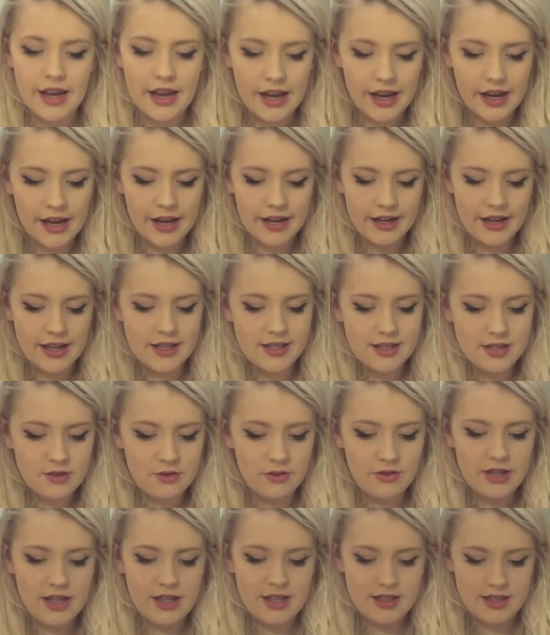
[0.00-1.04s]
and it's
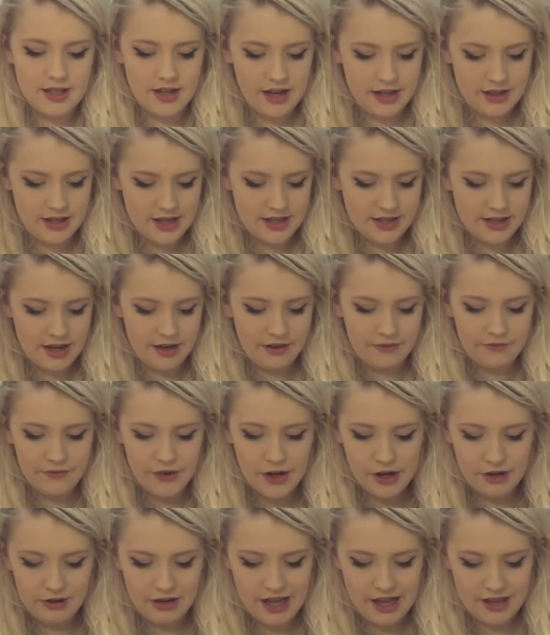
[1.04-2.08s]
stored inside this like
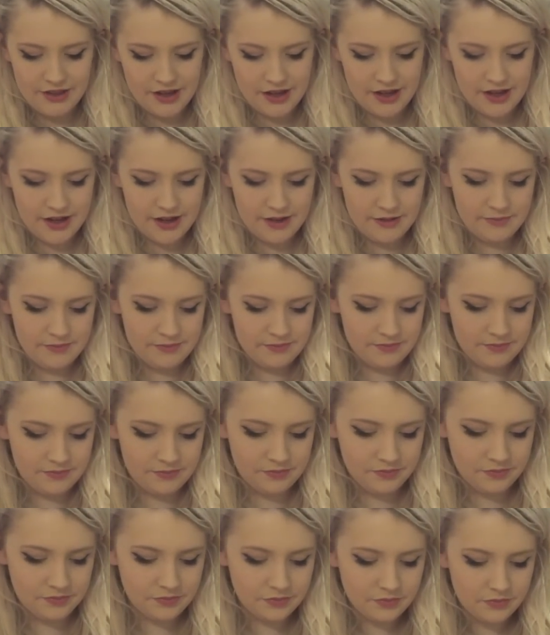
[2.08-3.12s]
faux leather
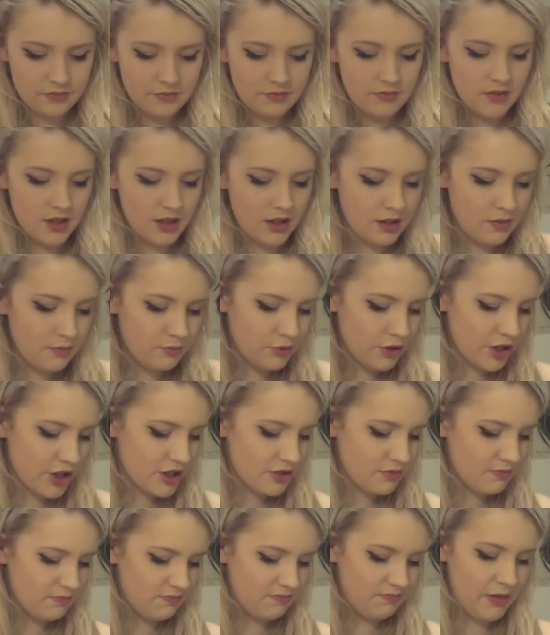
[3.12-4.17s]

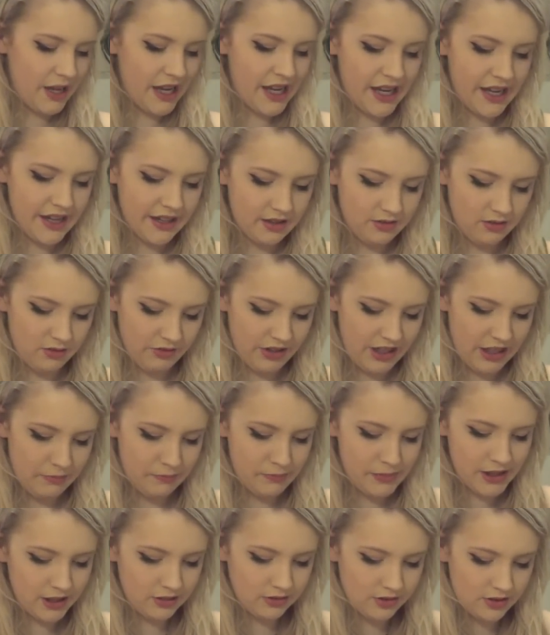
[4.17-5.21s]
brush bag, not really
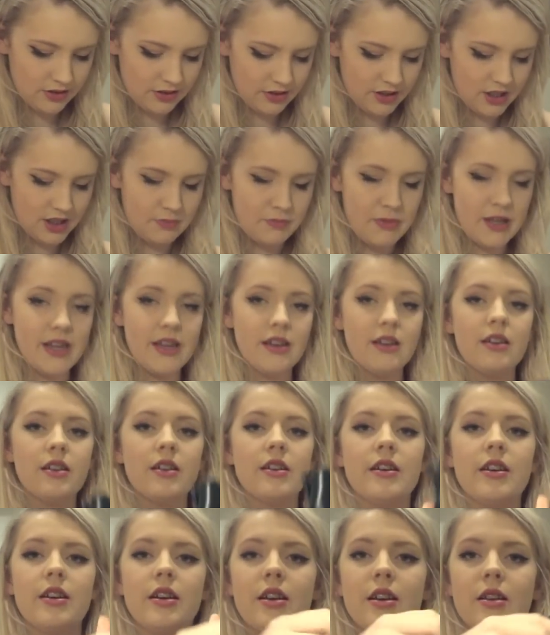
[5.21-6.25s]
belt so to speak,
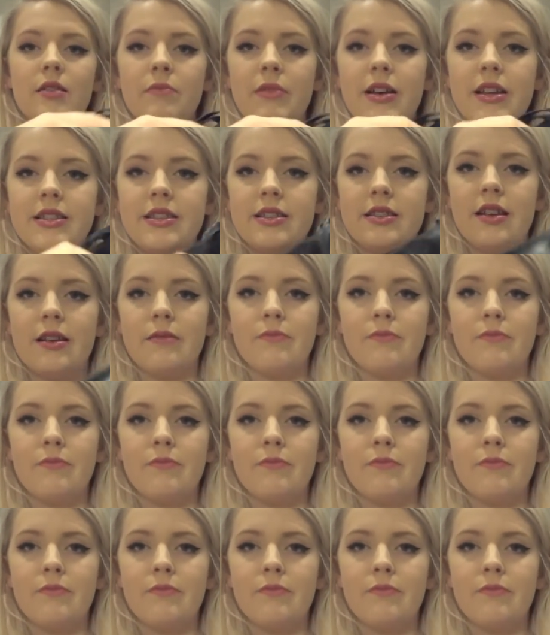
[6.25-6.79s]
but it's this